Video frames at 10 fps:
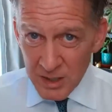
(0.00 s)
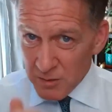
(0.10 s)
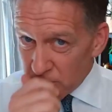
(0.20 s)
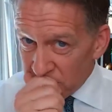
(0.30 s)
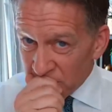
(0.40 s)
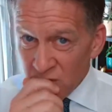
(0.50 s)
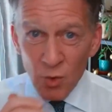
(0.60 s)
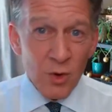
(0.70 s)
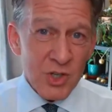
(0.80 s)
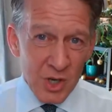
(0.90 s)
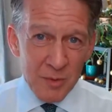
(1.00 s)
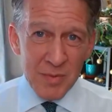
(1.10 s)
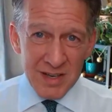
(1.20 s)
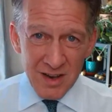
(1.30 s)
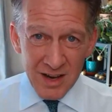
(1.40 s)
nor should it be
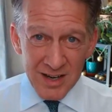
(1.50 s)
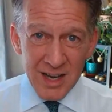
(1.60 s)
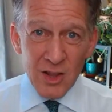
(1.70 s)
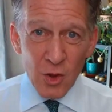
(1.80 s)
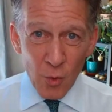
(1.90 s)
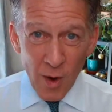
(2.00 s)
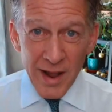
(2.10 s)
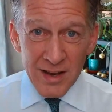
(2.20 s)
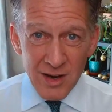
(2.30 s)
done in the quiet